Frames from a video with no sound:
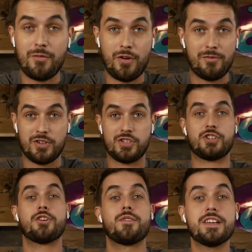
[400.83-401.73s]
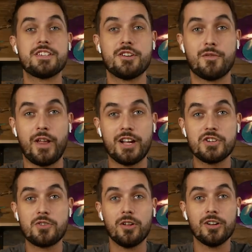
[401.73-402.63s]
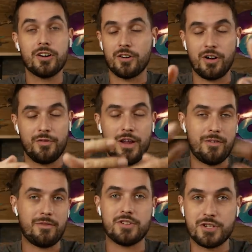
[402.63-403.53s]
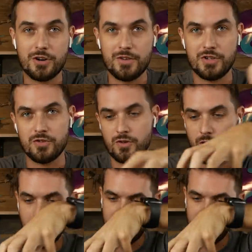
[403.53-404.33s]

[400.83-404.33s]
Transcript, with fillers: you ever have to service your flight controller, or if you ever have to service your drone,